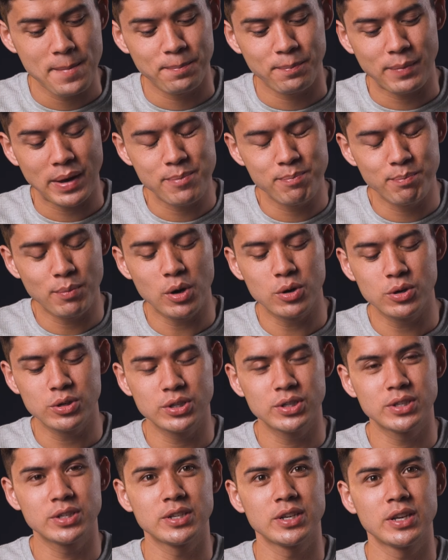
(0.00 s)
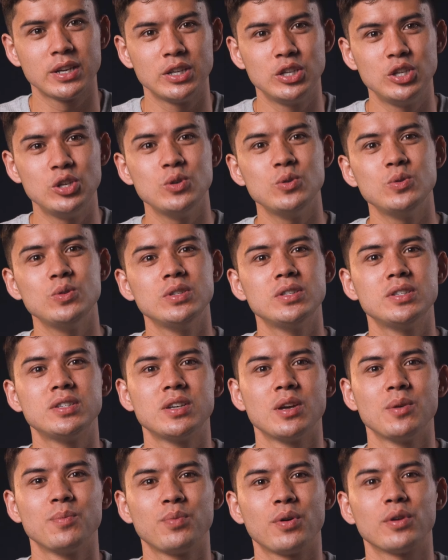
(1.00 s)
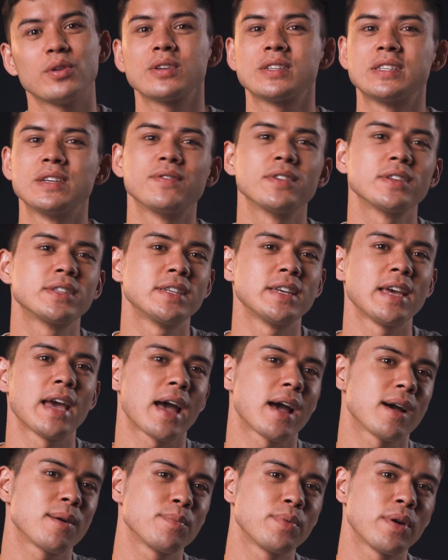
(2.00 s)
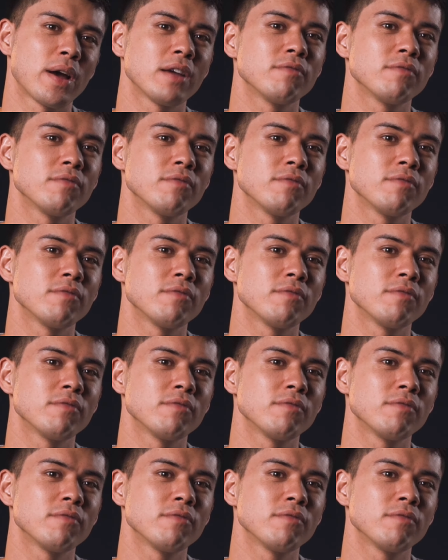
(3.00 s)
my most used productivity app.